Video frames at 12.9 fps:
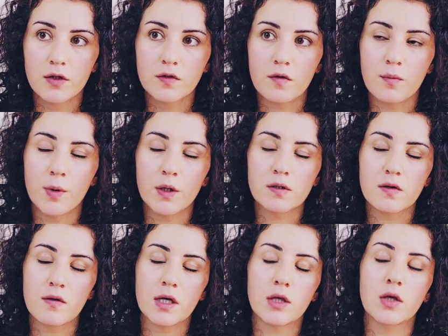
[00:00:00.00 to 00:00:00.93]
to the
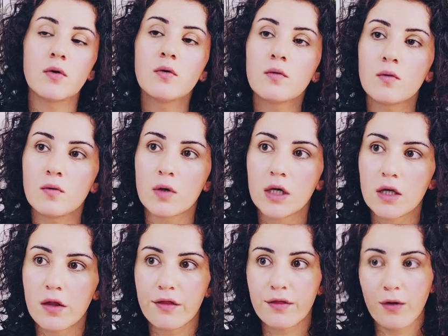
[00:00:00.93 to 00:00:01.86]
person that you
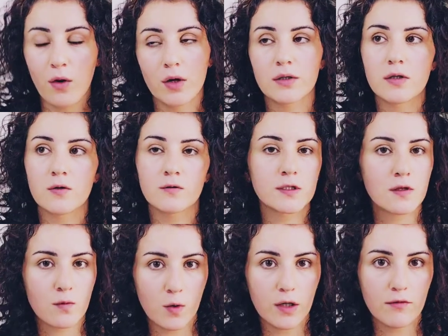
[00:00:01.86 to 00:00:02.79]
thought was
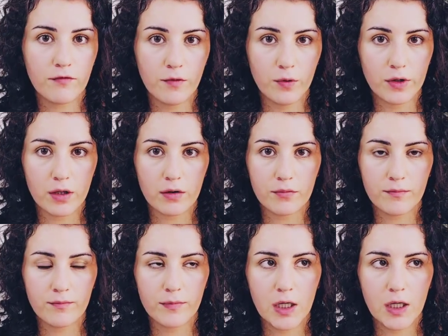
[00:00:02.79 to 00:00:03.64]
the one for you.